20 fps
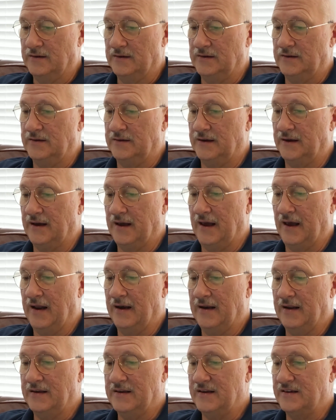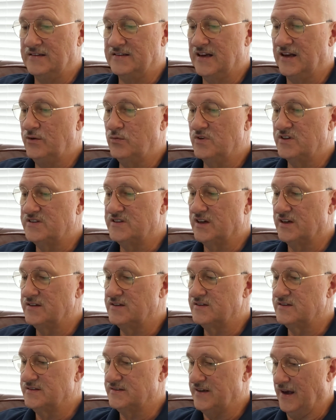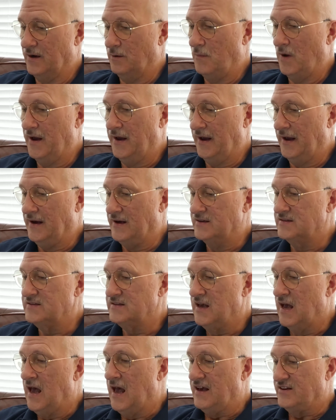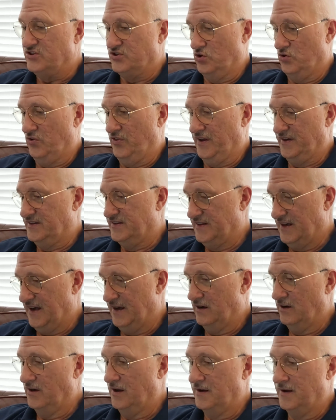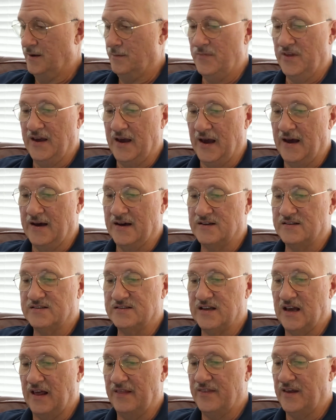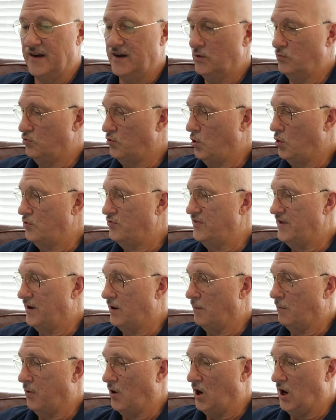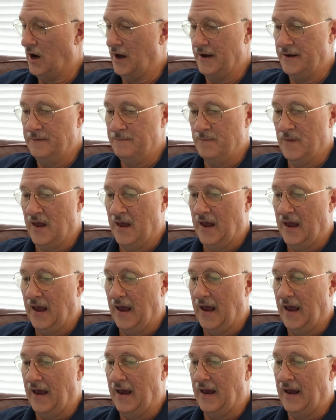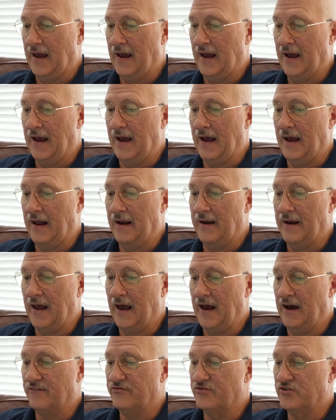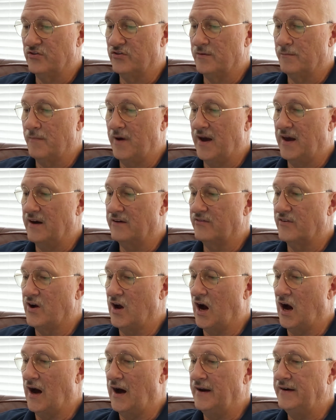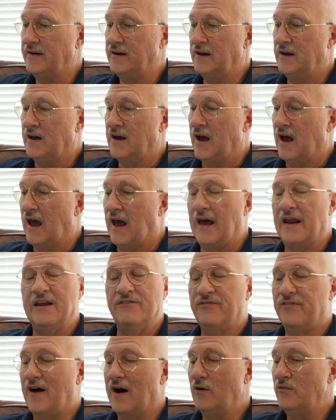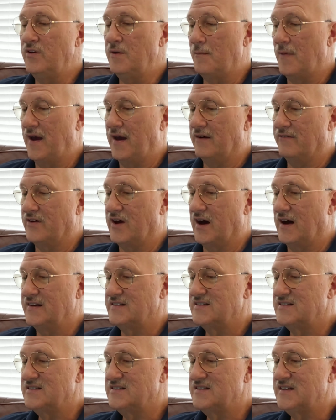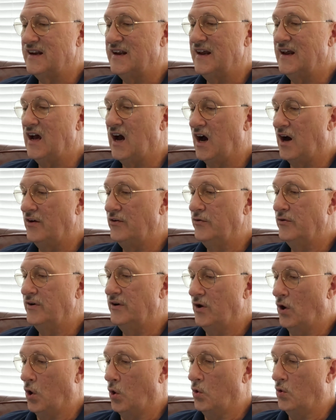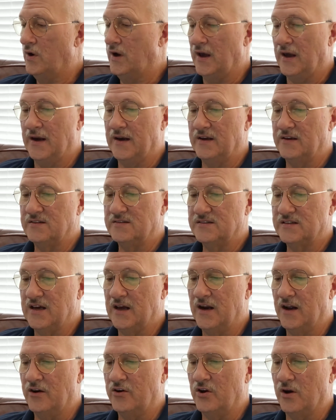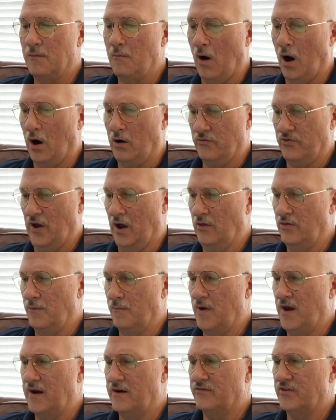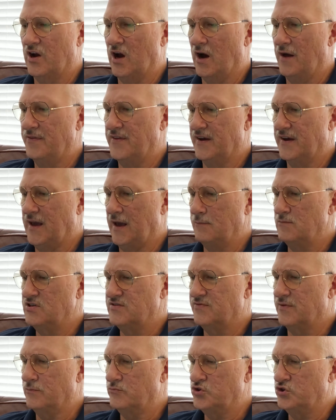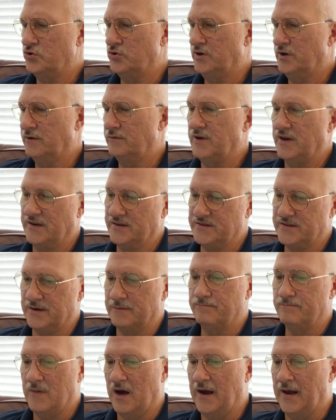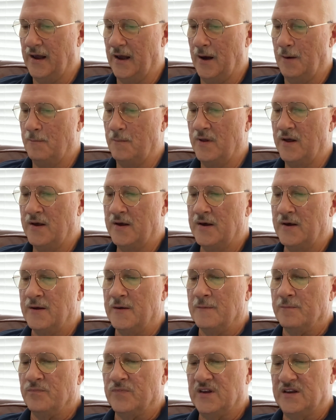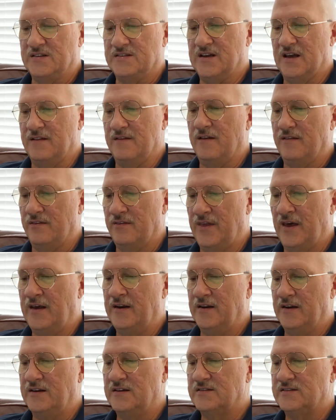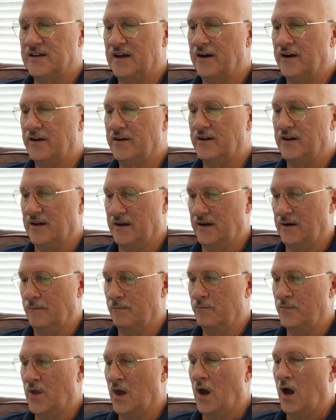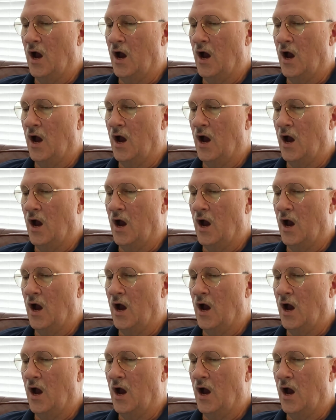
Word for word: and he said to his sons, Saddle my ass. So they saddled him the ass that he rode thereupon and after the man of God. And he found the man of God sitting under an oak. And he said unto him, Art thou the man of God that camest from Judah? And he said, I am. He said, Then he said unto him,